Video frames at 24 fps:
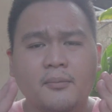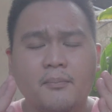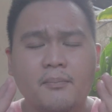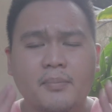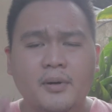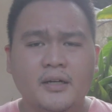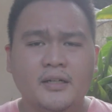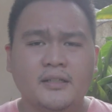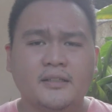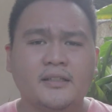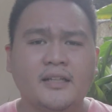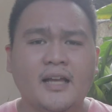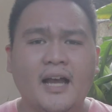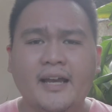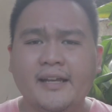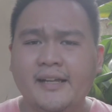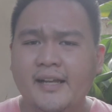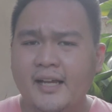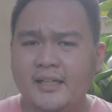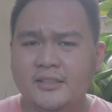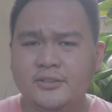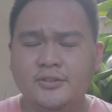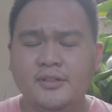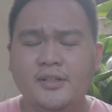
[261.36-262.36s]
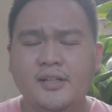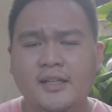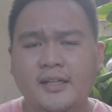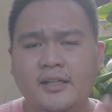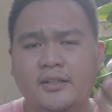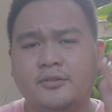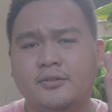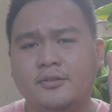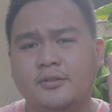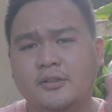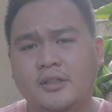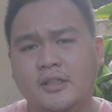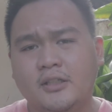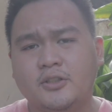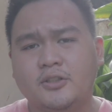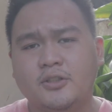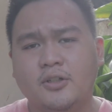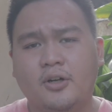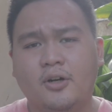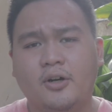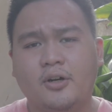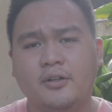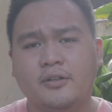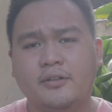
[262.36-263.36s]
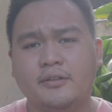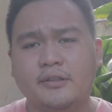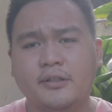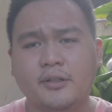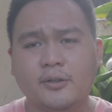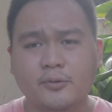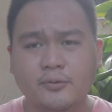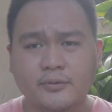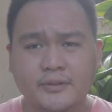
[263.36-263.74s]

But I'd actually like to touch on the